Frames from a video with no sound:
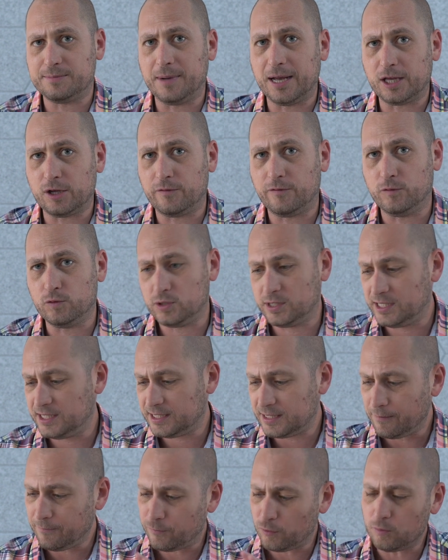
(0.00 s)
microphone
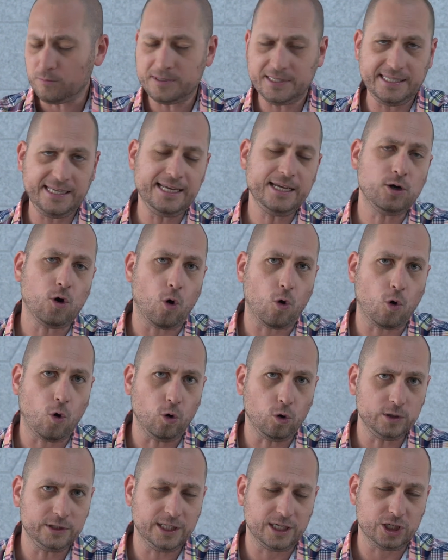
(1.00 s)
system from Synco
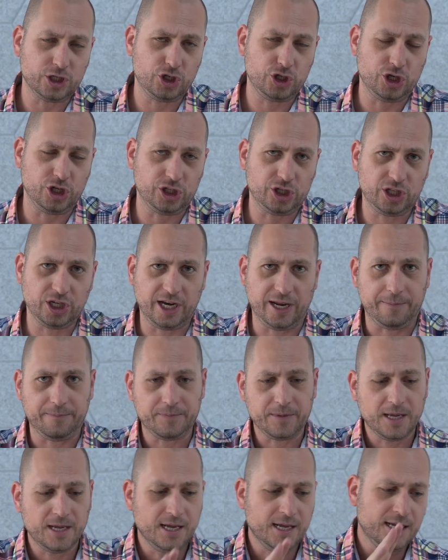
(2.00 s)
called the
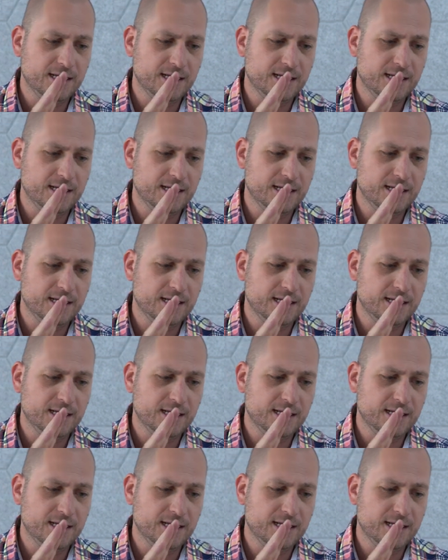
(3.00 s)
G3.